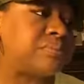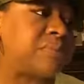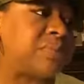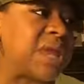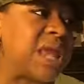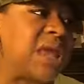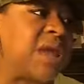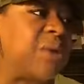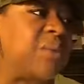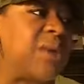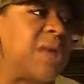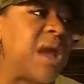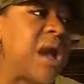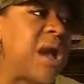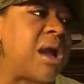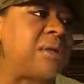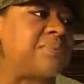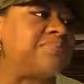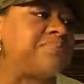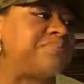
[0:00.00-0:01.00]
here we
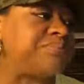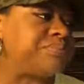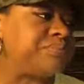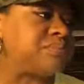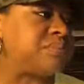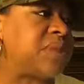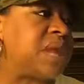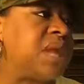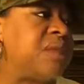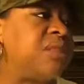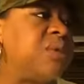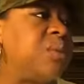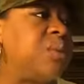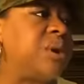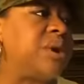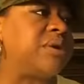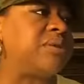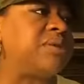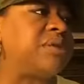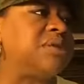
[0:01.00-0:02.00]
are in the
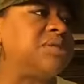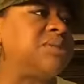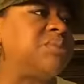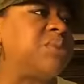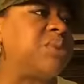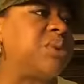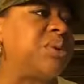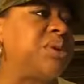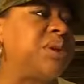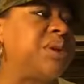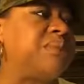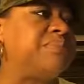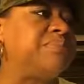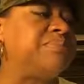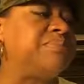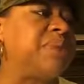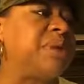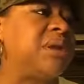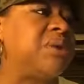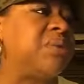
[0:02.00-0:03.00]
Word this morning.
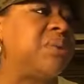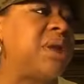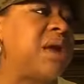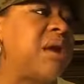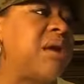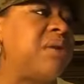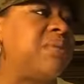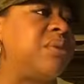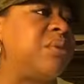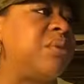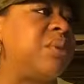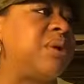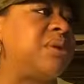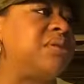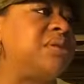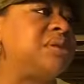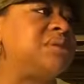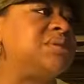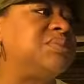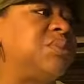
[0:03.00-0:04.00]
Here we are in the Word
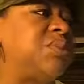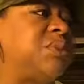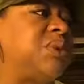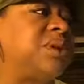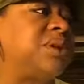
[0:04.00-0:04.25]
this morning.